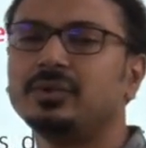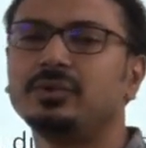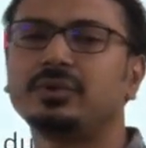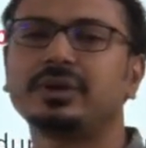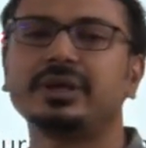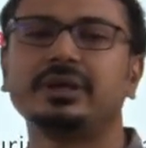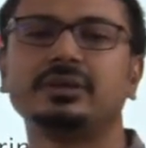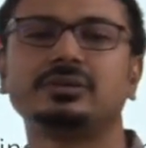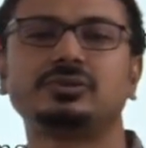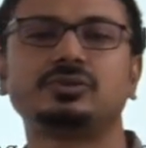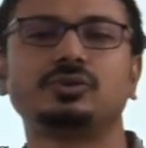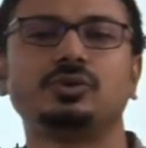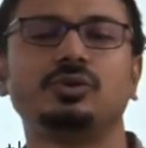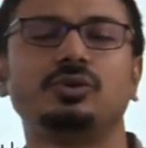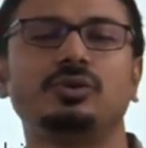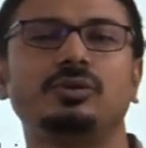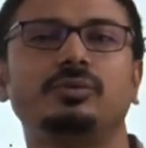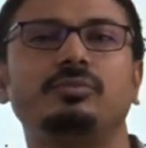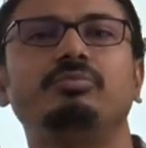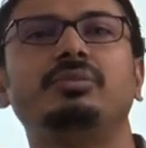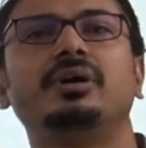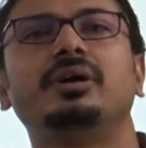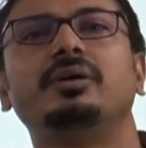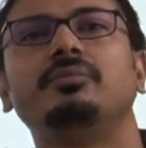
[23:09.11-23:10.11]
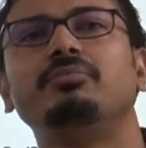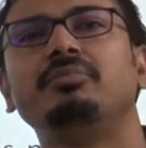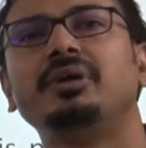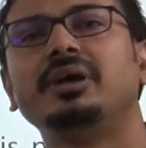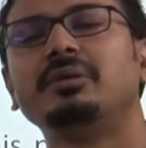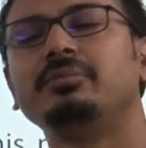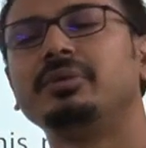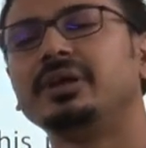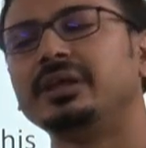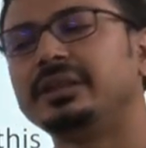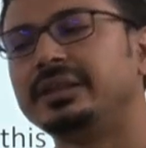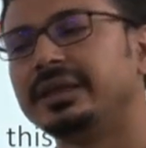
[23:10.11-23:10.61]
Okay, so uh,
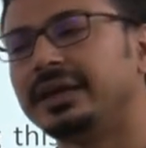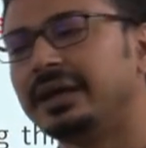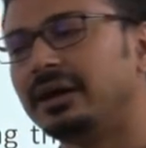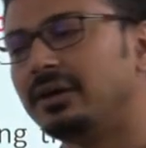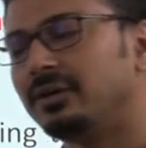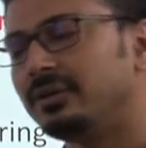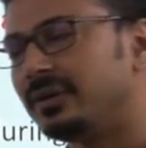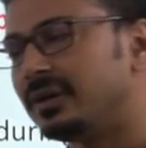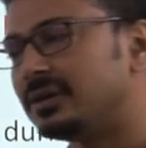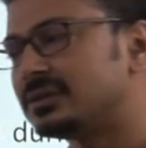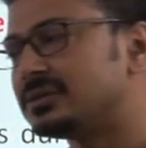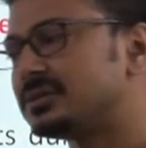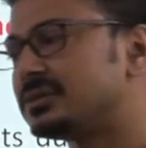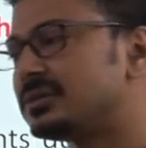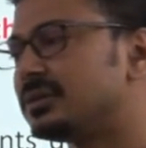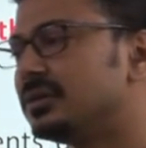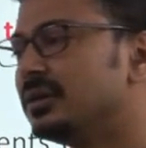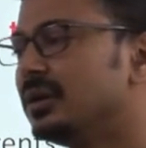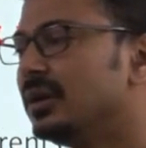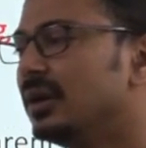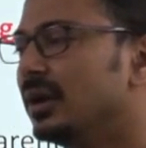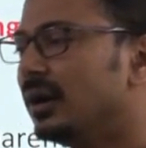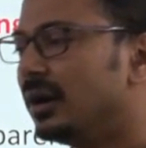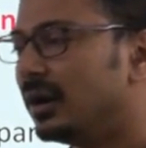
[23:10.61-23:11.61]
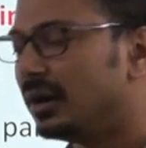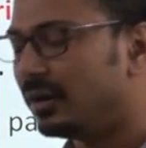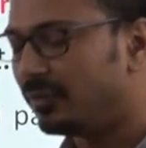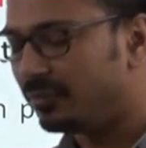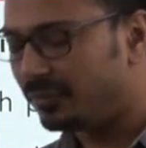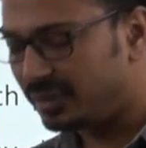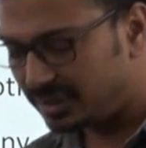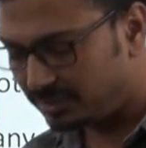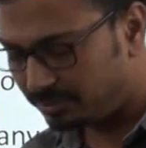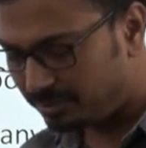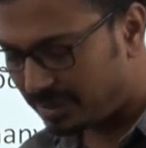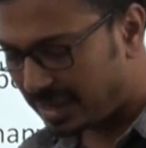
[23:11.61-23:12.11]
maybe they have lost uh,
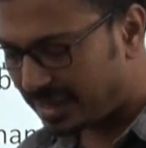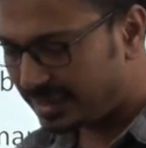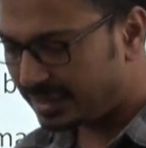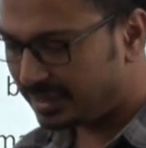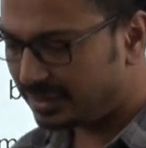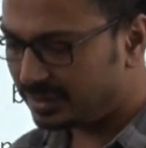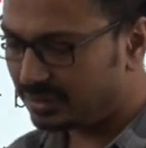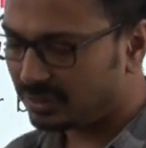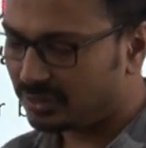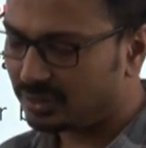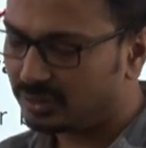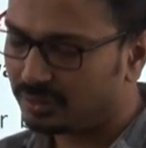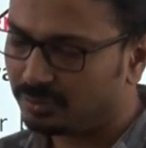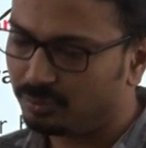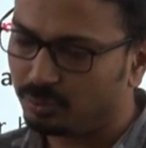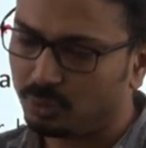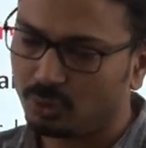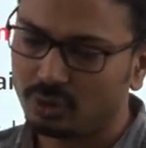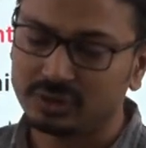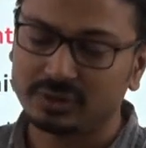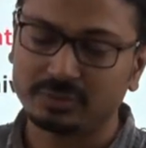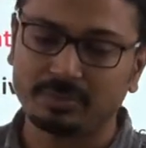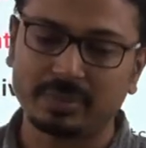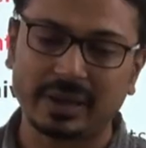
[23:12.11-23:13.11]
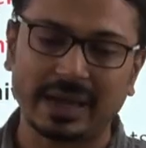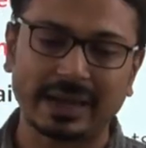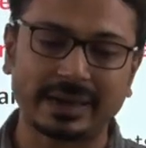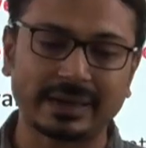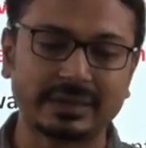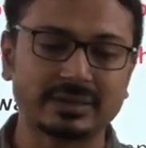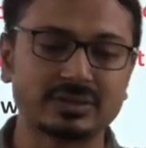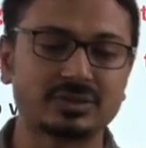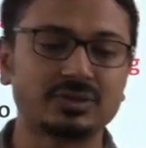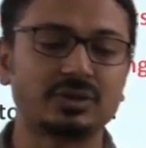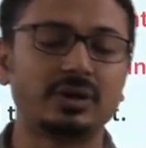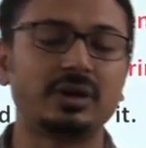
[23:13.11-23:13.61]
one parent or both
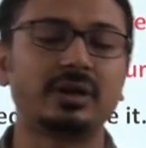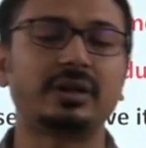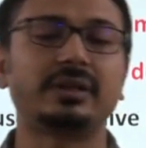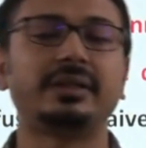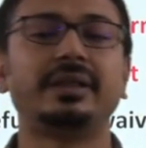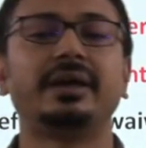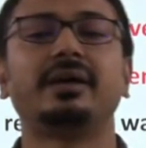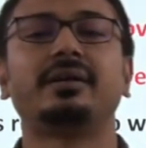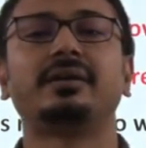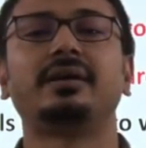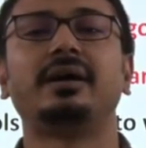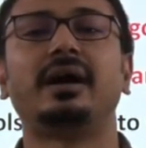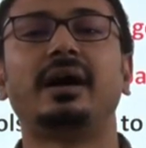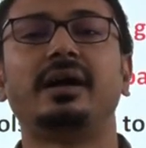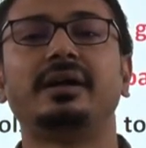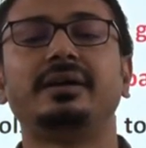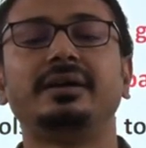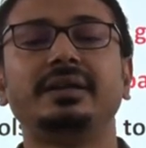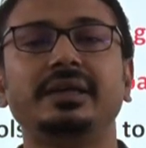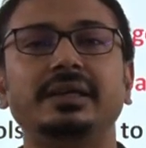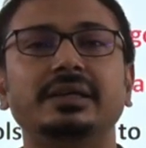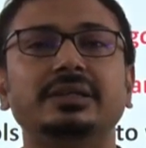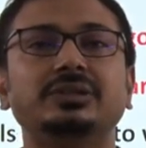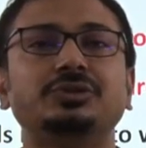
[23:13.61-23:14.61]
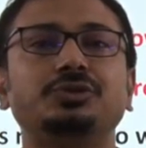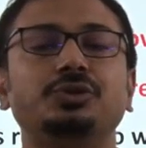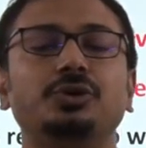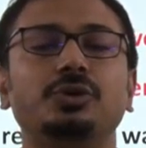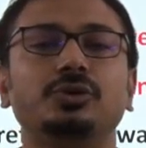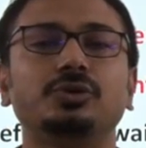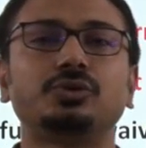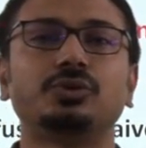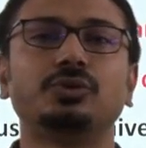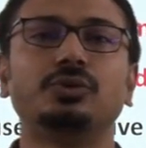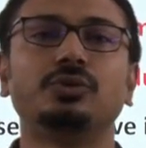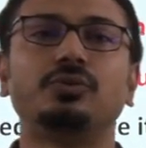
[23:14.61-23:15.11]
parents or their guardians
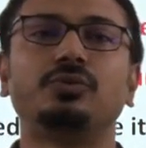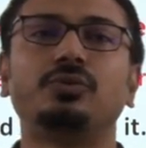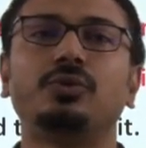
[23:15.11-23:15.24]
also.